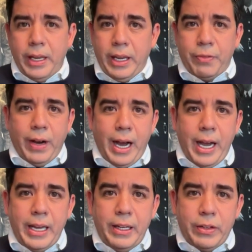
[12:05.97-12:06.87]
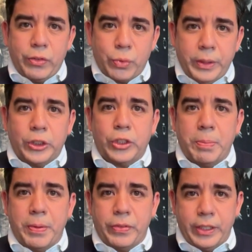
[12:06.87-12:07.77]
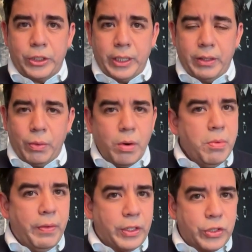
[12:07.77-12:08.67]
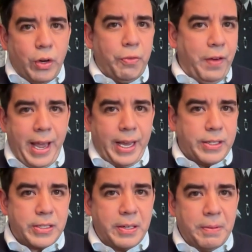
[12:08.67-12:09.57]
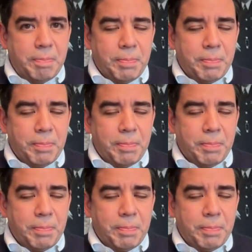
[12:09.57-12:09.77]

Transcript: if I switch to position, we're moving so fast,